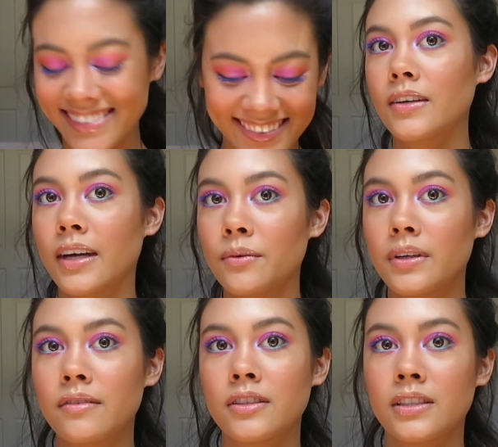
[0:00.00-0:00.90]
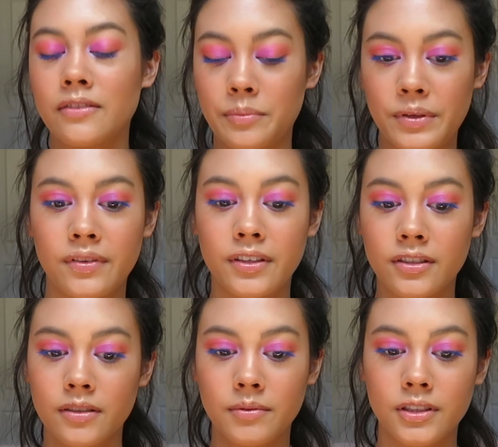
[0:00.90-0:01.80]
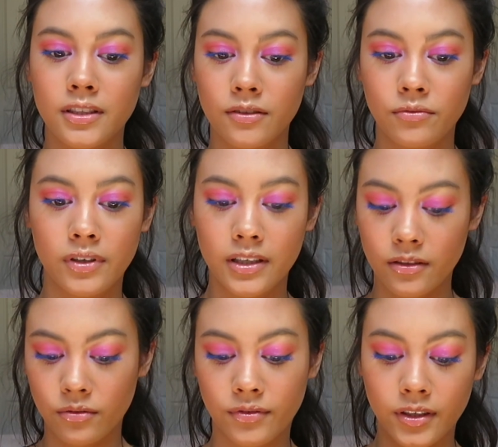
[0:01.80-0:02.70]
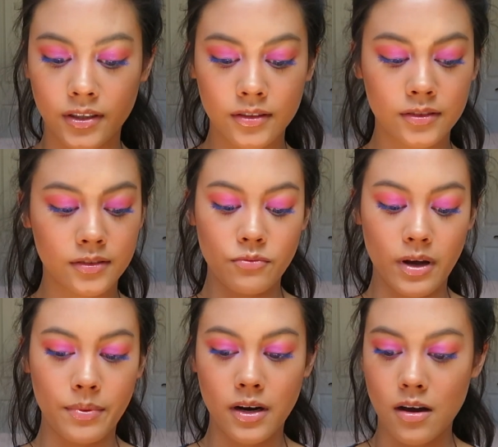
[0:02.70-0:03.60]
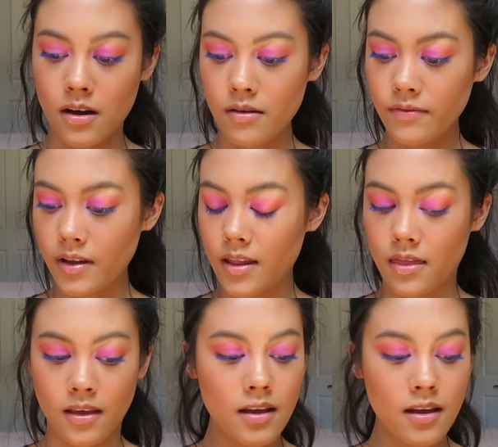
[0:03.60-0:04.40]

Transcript: Okay, whatever's left on my fingers, I'm just gonna run it over to wipe it off, and